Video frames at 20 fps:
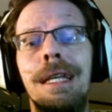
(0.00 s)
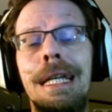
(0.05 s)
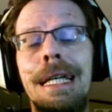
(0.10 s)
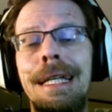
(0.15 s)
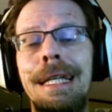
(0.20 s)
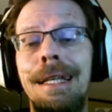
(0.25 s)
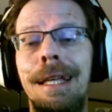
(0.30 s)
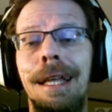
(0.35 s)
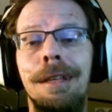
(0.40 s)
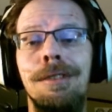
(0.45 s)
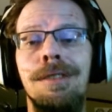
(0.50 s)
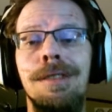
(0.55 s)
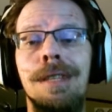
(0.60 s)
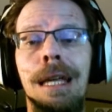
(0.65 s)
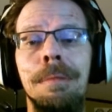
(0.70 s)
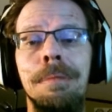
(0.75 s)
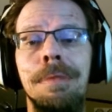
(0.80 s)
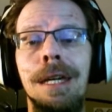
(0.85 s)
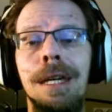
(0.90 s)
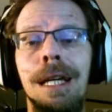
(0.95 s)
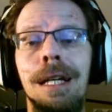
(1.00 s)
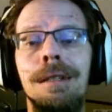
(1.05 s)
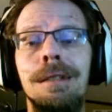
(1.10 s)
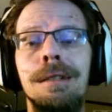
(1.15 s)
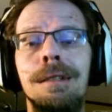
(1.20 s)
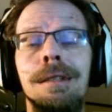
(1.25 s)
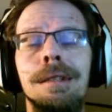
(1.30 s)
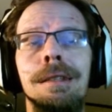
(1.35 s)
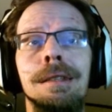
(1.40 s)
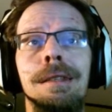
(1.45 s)
it's the same thing.
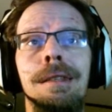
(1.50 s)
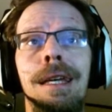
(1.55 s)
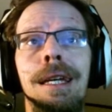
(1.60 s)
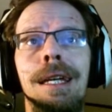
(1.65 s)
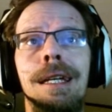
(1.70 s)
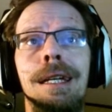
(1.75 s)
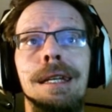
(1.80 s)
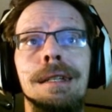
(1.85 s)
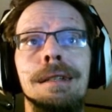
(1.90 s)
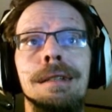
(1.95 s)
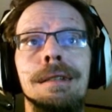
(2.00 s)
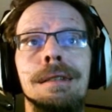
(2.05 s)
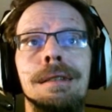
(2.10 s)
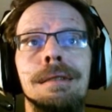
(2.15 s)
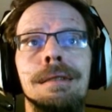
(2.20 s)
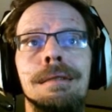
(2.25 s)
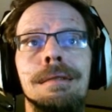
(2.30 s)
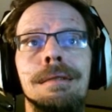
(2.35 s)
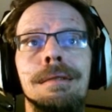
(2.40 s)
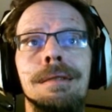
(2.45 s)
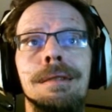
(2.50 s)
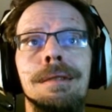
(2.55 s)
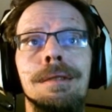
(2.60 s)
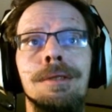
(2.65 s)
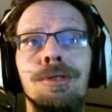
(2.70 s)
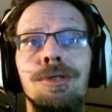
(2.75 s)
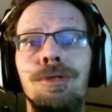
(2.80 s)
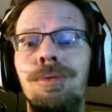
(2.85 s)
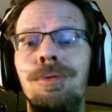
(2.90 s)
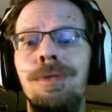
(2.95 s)
They can
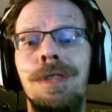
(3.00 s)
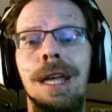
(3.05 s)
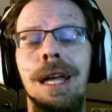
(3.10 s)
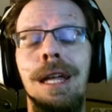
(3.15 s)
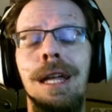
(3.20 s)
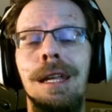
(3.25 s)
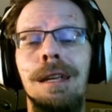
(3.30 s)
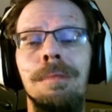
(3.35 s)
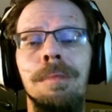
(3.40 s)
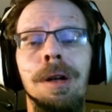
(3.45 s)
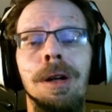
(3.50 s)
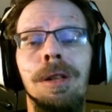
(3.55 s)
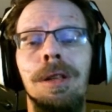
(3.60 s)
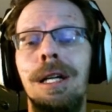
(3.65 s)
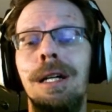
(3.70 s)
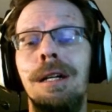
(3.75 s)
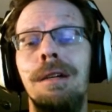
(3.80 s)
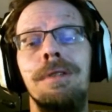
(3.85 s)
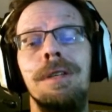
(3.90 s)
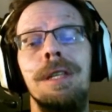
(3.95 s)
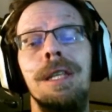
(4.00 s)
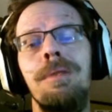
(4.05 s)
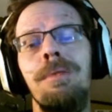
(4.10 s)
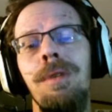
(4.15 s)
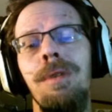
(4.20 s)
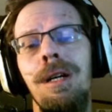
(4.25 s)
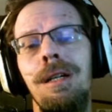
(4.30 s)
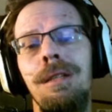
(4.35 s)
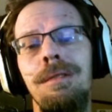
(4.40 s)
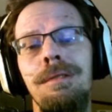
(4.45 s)
use that email however they
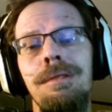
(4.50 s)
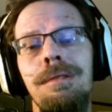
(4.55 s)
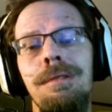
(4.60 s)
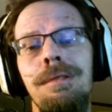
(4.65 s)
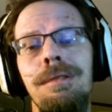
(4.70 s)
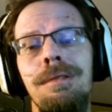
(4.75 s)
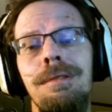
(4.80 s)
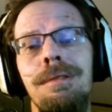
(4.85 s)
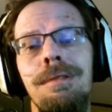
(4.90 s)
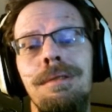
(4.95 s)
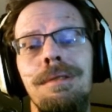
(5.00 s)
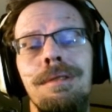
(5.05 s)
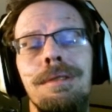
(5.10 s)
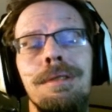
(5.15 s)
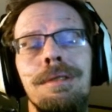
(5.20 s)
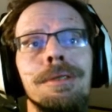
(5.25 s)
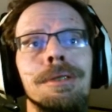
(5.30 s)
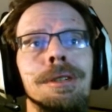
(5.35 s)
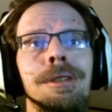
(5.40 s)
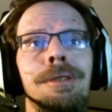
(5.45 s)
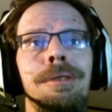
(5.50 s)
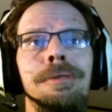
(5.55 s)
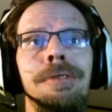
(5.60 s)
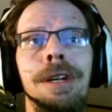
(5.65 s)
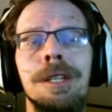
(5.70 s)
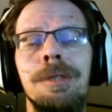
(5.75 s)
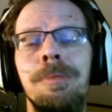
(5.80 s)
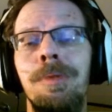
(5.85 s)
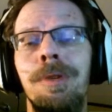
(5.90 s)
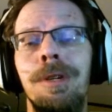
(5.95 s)
want.
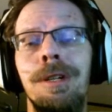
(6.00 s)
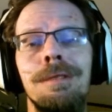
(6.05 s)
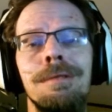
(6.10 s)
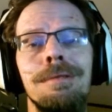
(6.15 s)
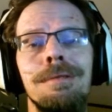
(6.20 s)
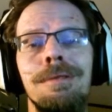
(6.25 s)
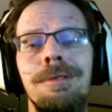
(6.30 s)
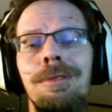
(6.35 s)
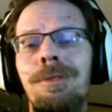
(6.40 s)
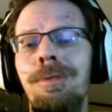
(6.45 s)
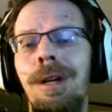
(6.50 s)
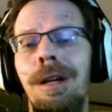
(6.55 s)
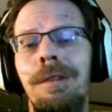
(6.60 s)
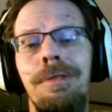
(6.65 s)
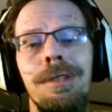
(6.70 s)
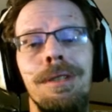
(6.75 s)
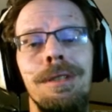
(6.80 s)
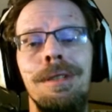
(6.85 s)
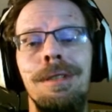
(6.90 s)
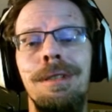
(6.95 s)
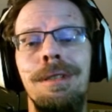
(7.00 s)
Facebook, whoever.